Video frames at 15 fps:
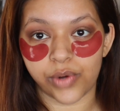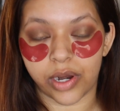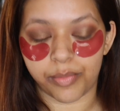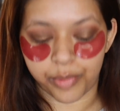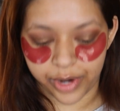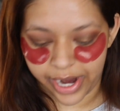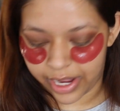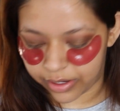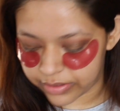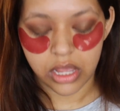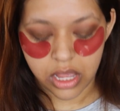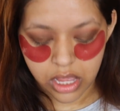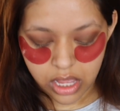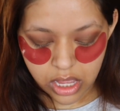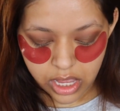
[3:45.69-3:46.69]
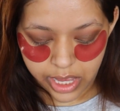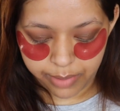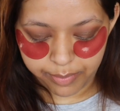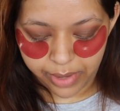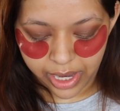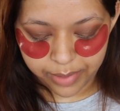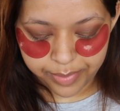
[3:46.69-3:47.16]
to do our brows.
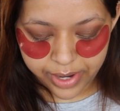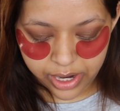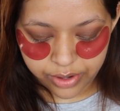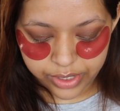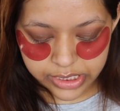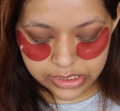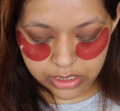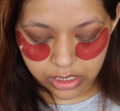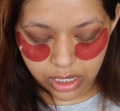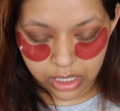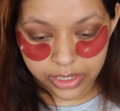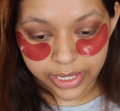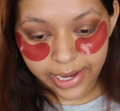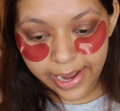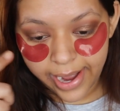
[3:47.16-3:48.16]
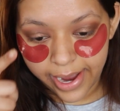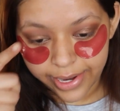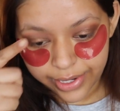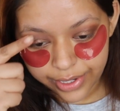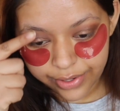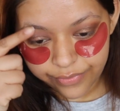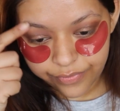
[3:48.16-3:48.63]
And my brow is a lot like
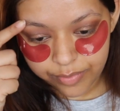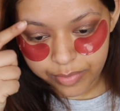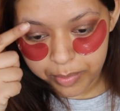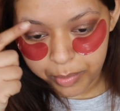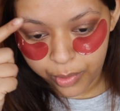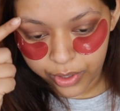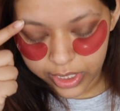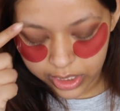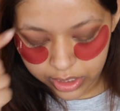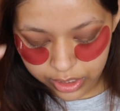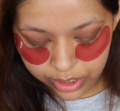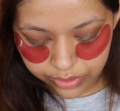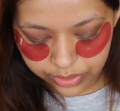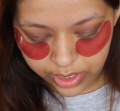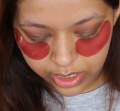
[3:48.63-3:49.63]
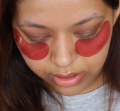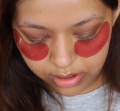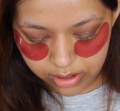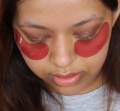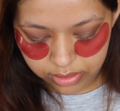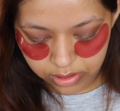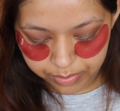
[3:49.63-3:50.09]
higher from the point here
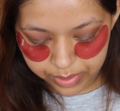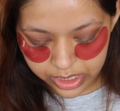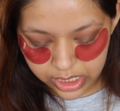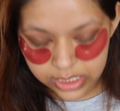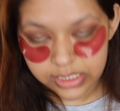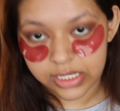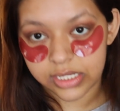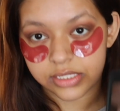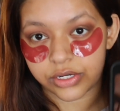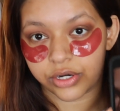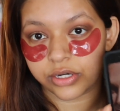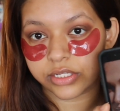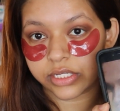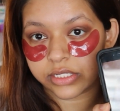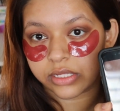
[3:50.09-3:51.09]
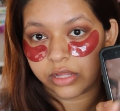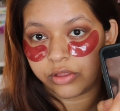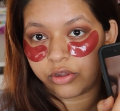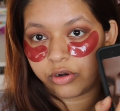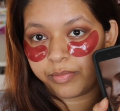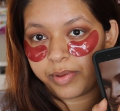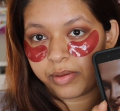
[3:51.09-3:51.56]
than Deepika's is. Hers is a
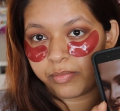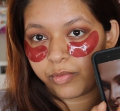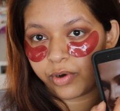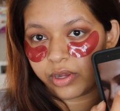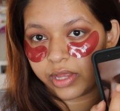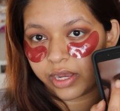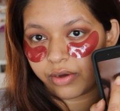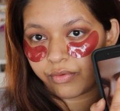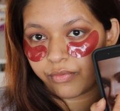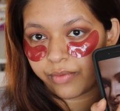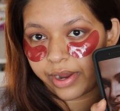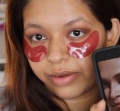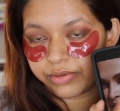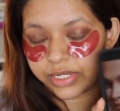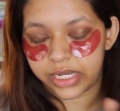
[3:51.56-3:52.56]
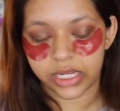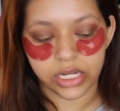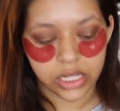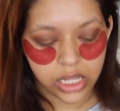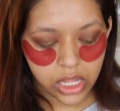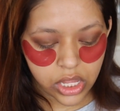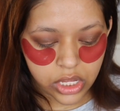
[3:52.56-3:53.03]
little bit more like rounded.
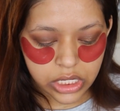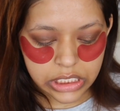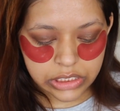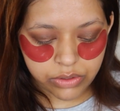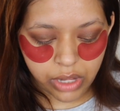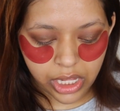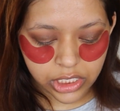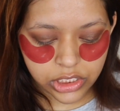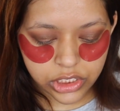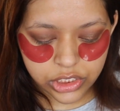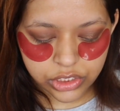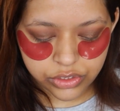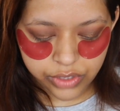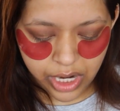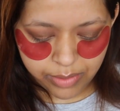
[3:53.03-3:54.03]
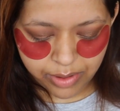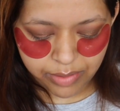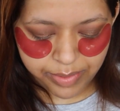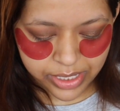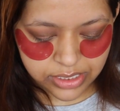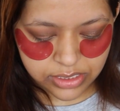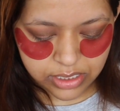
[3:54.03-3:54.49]
So I'll try my
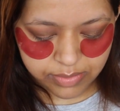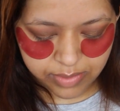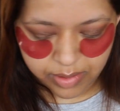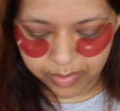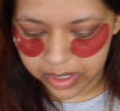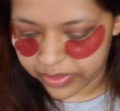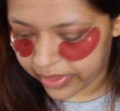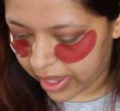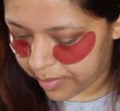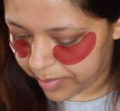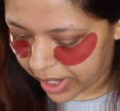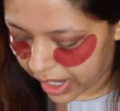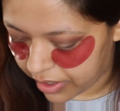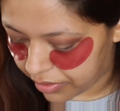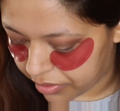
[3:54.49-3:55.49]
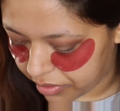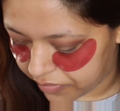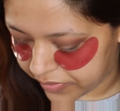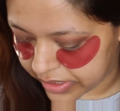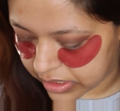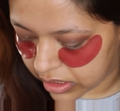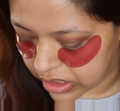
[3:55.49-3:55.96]
best to mimic that, but I don't know
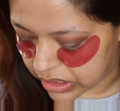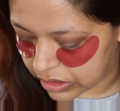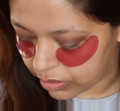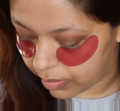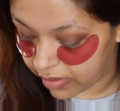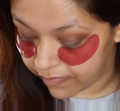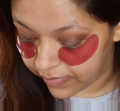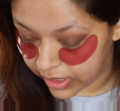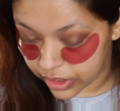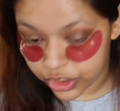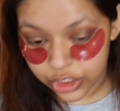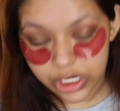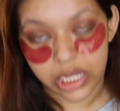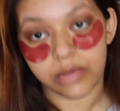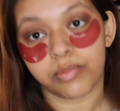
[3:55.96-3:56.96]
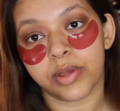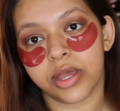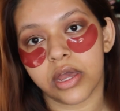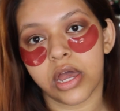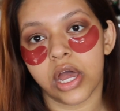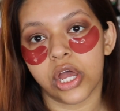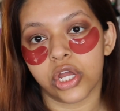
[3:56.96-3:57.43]
if it's going to suit my face shape.
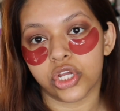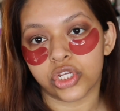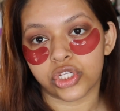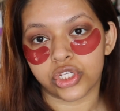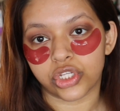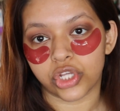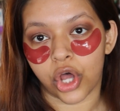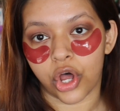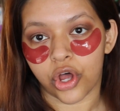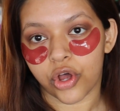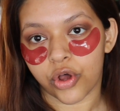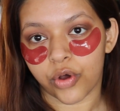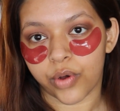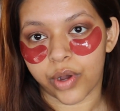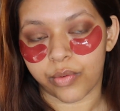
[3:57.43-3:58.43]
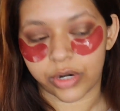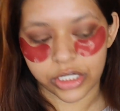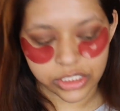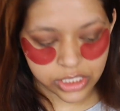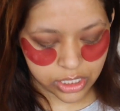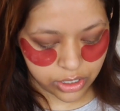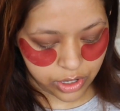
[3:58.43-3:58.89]
So we're
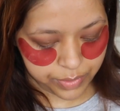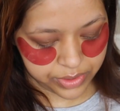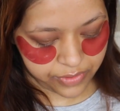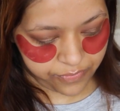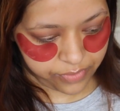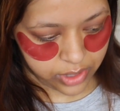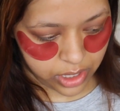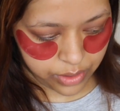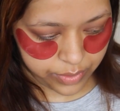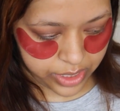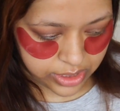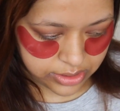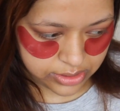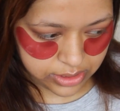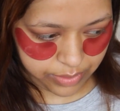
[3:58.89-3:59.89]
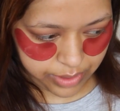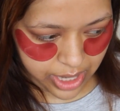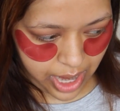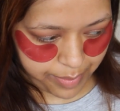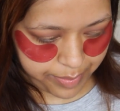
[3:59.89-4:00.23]
just going to go with the flow and see what